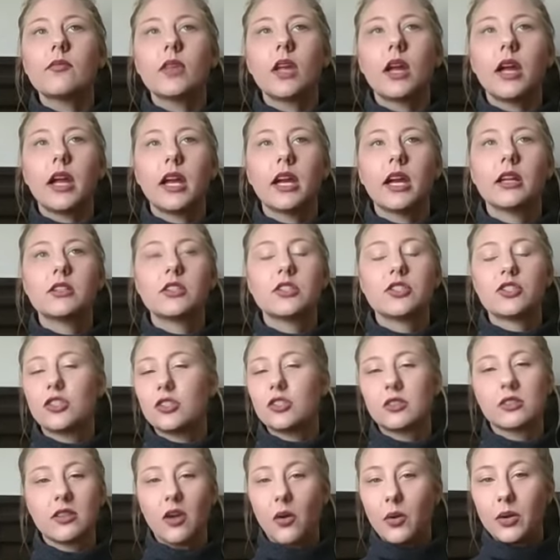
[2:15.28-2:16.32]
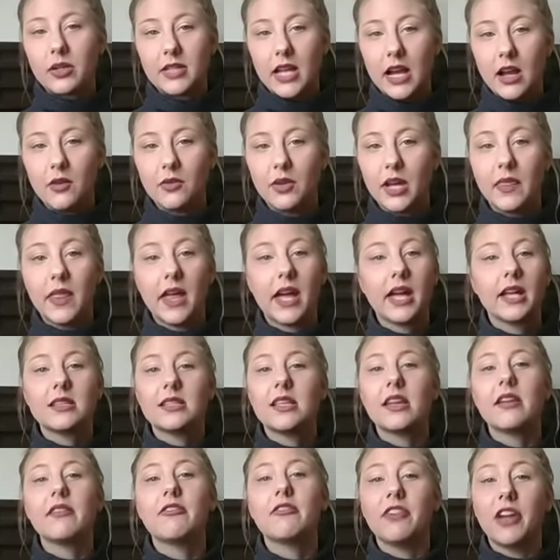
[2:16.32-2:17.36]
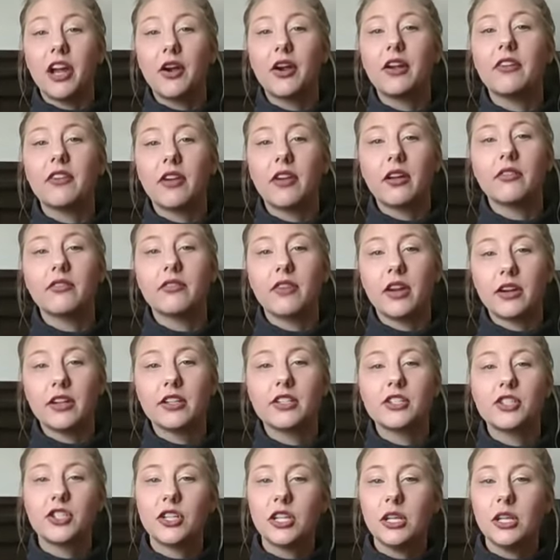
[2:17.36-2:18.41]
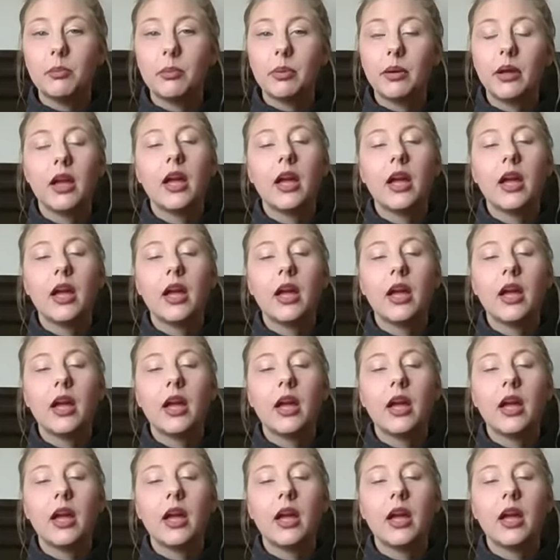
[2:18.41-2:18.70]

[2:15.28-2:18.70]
and just go to town. And that is a very, very, very cheap